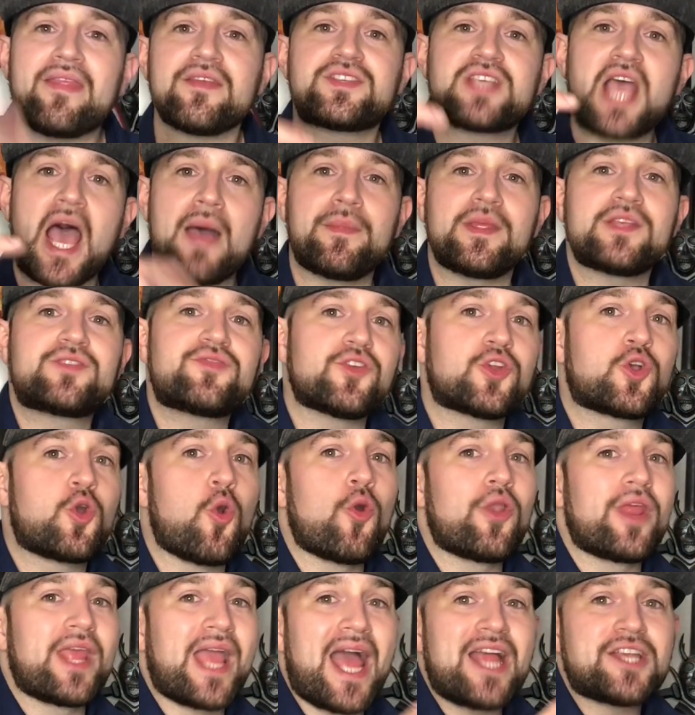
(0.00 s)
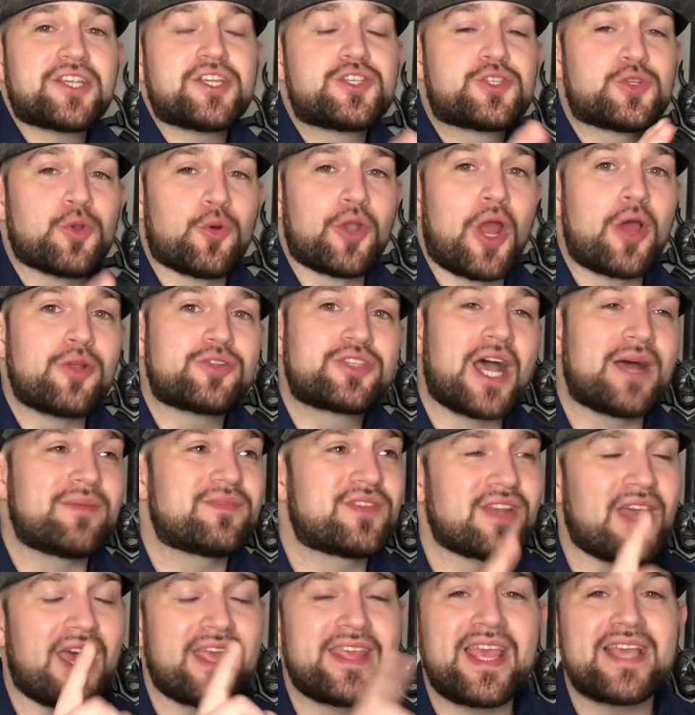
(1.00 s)
the time of this recording, I actually saw No Time
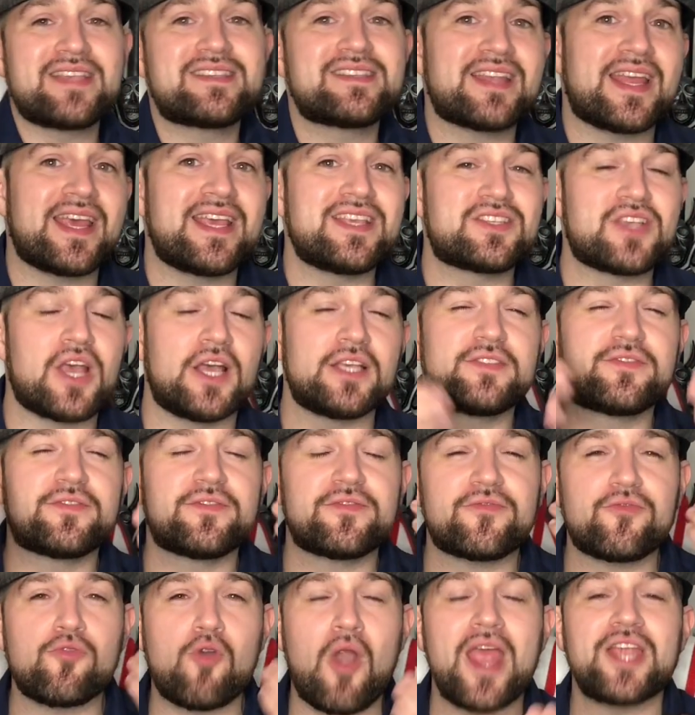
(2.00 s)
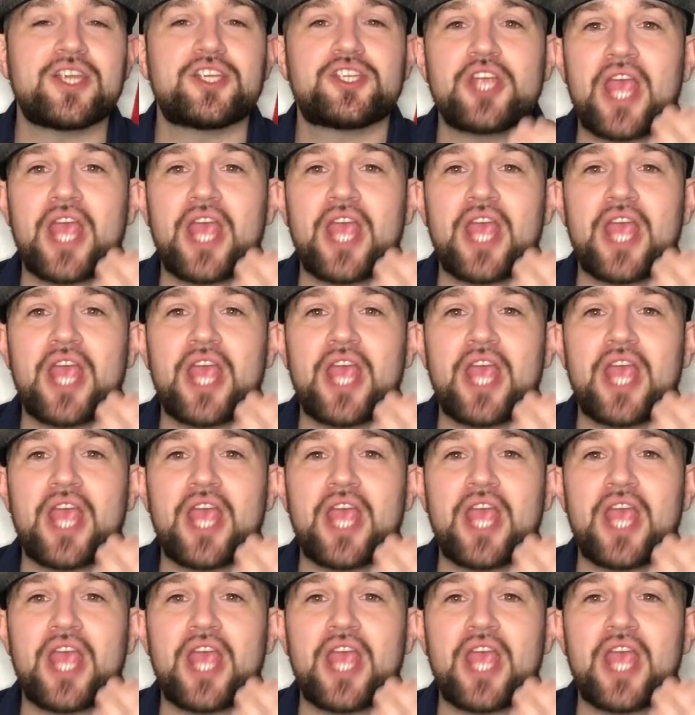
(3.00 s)
to Die yesterday, so it's fresh